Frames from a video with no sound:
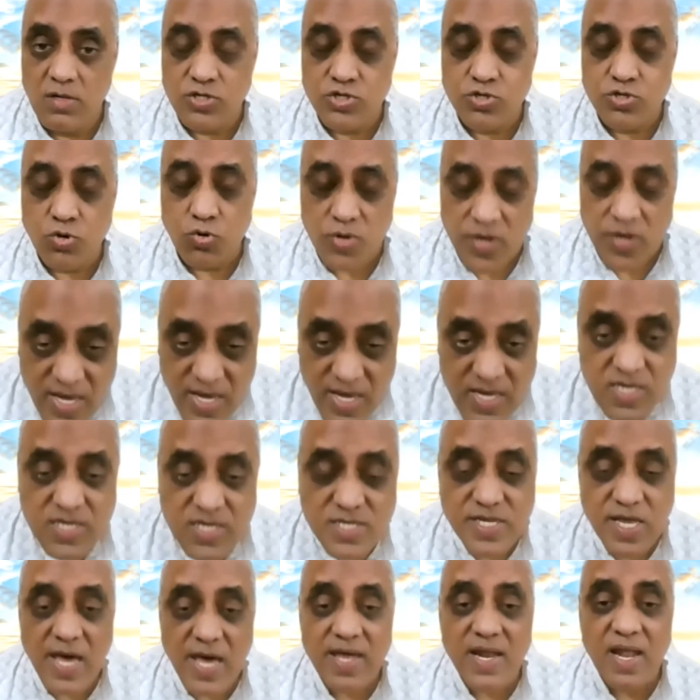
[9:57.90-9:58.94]
So he
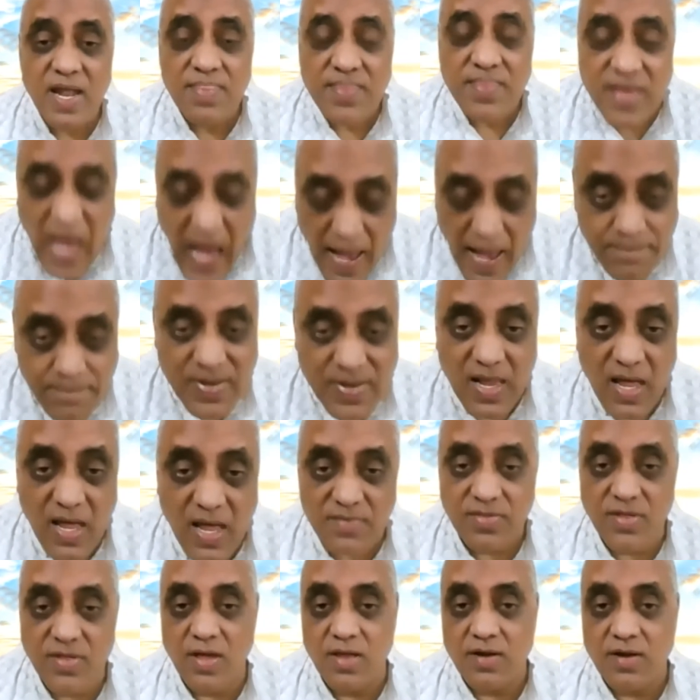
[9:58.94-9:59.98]
is there and the apple
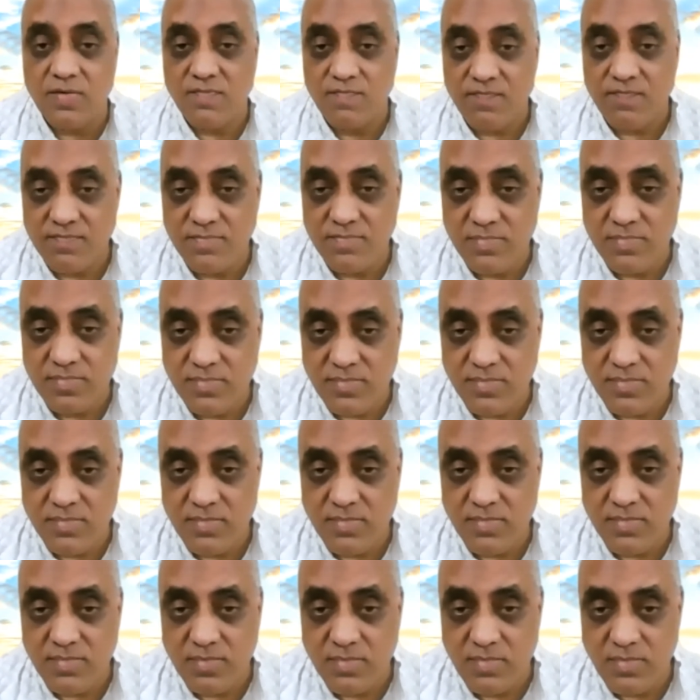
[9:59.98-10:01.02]
are
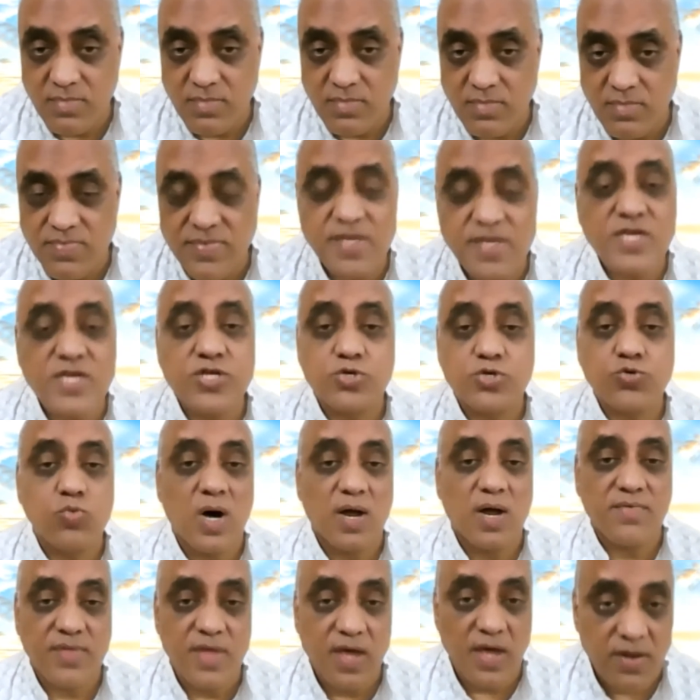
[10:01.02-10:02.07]
there. These
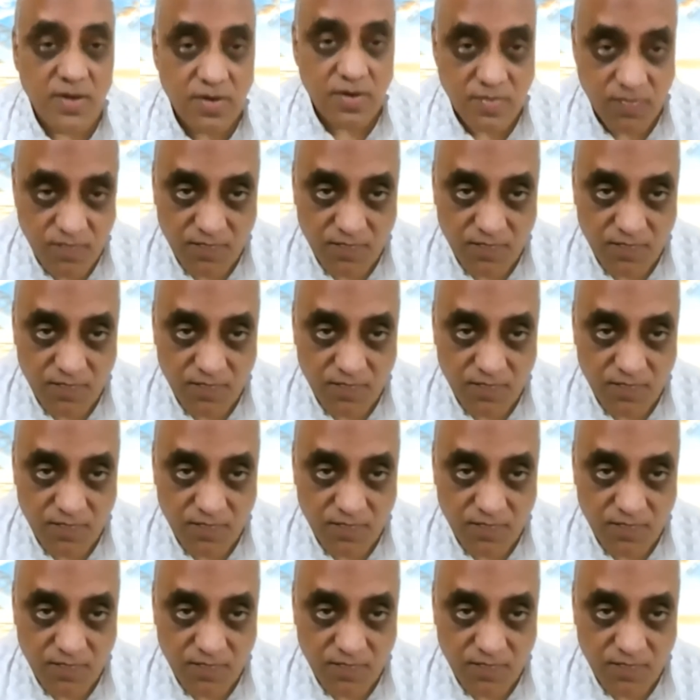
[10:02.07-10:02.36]
two are there.